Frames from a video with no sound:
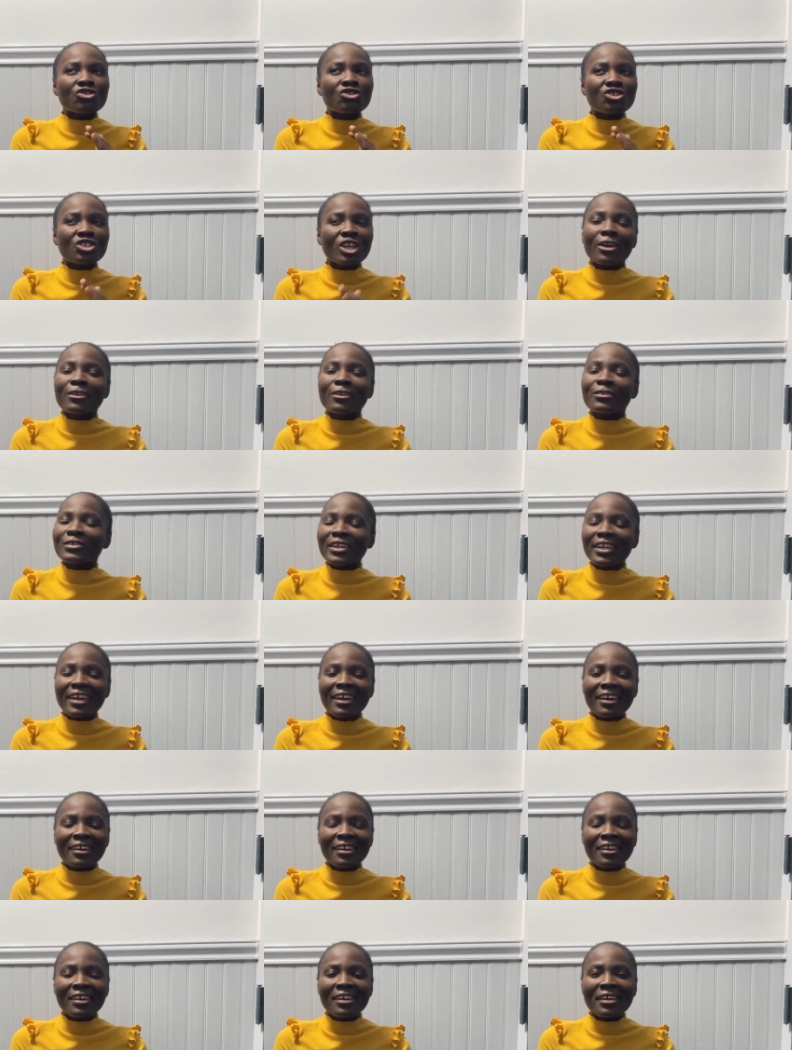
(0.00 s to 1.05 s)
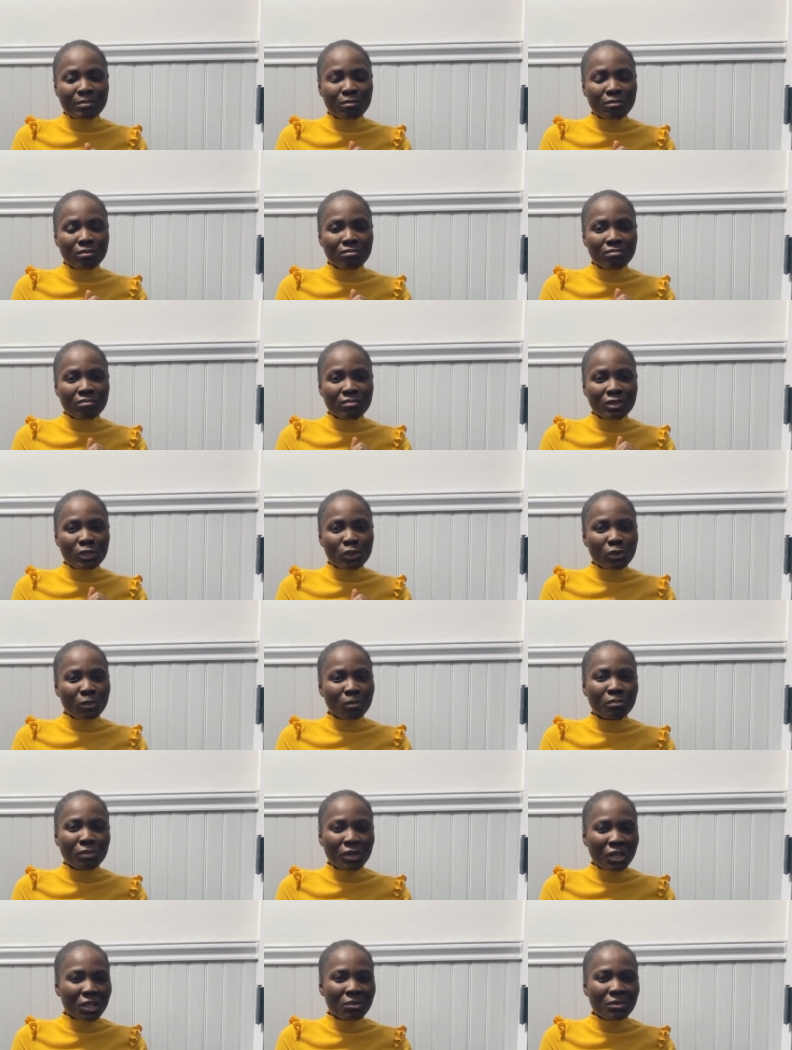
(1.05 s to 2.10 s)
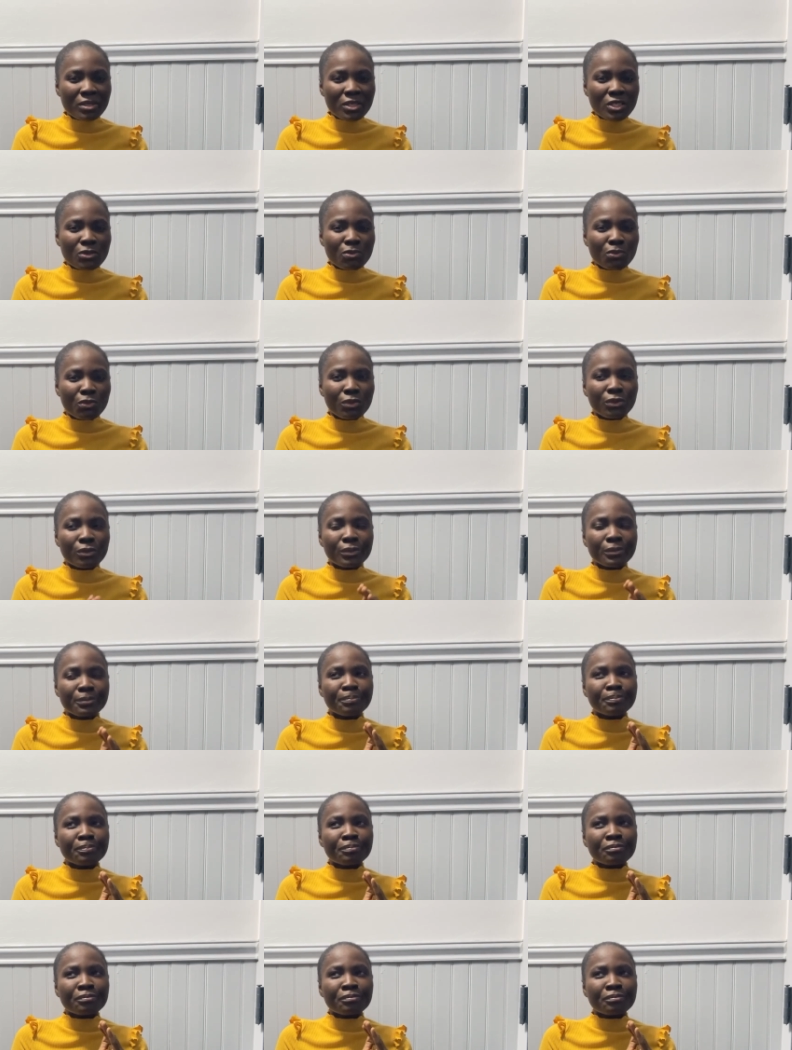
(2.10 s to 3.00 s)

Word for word: childcare. Some parents will